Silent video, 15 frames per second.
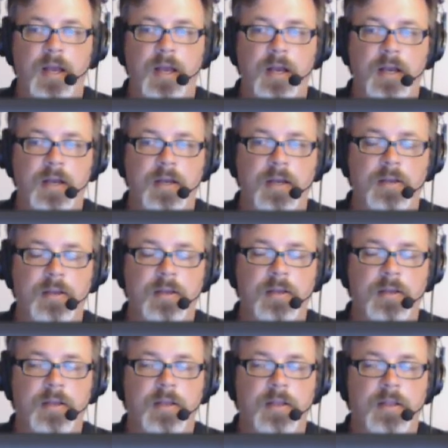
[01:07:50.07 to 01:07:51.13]
uh,
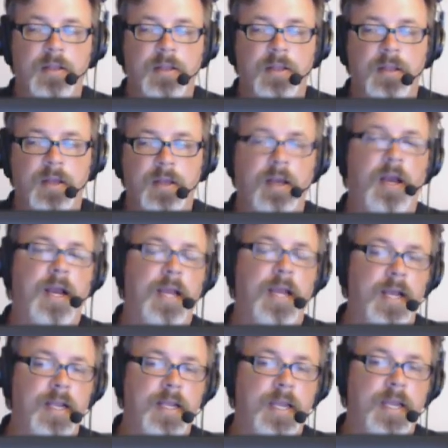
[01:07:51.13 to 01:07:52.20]
I,
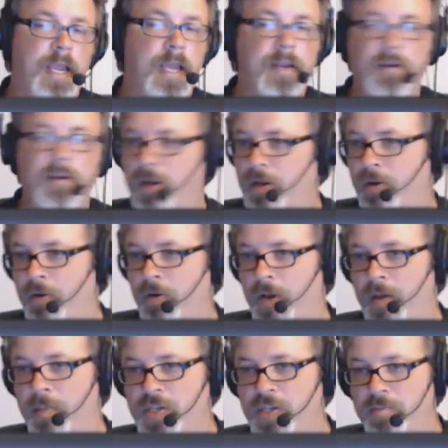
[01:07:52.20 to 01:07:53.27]
I can't, you know,
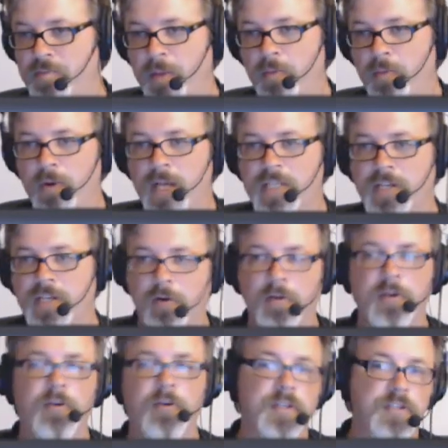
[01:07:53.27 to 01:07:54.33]
I mentioned people were asking
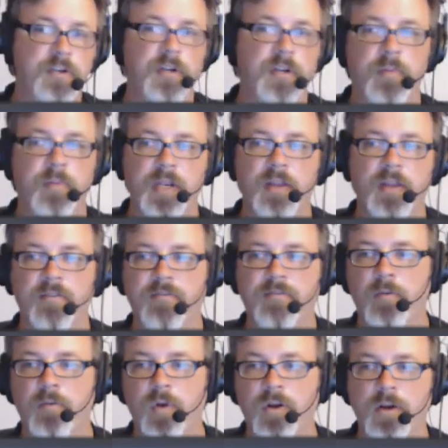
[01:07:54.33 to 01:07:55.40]
earlier, is there going to be another
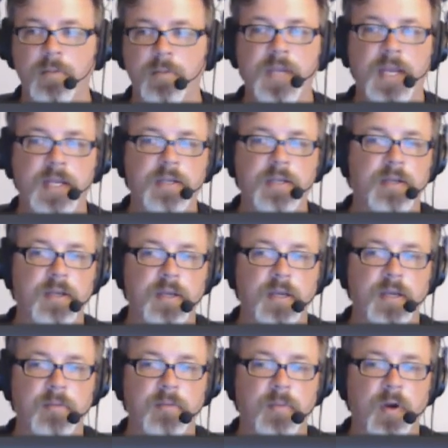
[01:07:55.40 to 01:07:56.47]
firmware update?
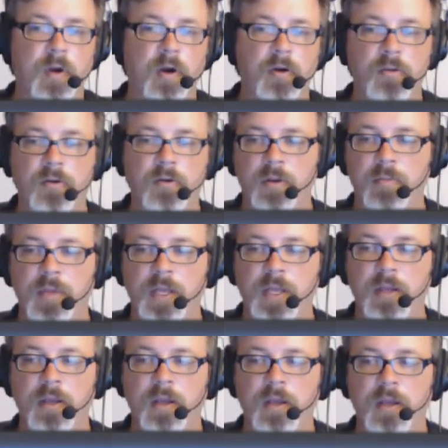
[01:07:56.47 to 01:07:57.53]
Um, are there going to
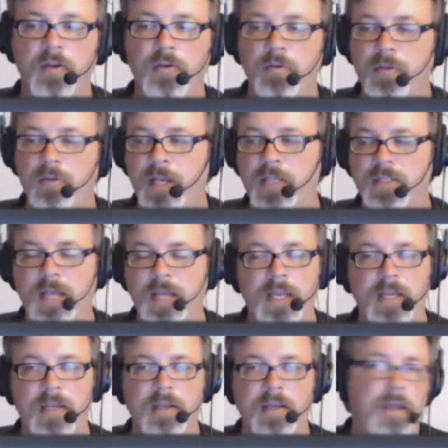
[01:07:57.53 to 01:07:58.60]
be new things
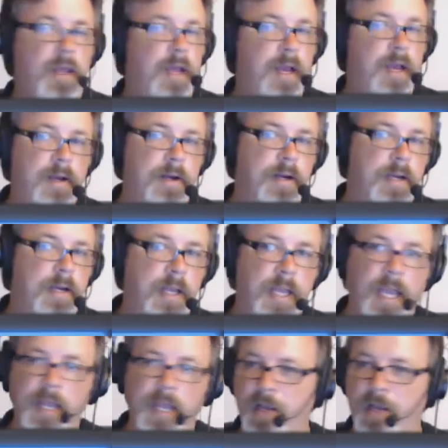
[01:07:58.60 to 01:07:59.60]
added? Uh, I can't